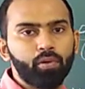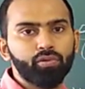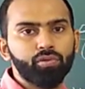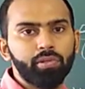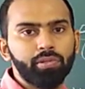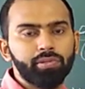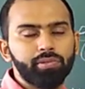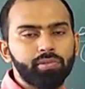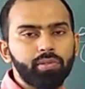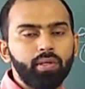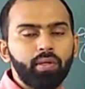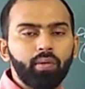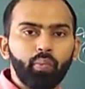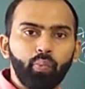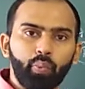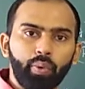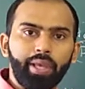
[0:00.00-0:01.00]
process,
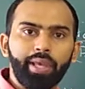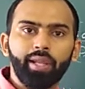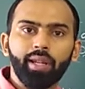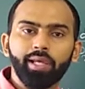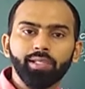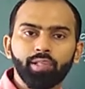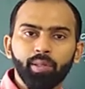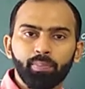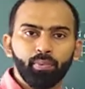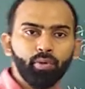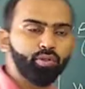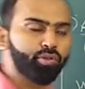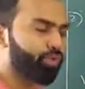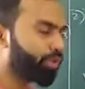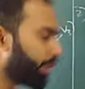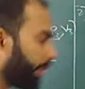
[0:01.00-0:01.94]
where I supposed to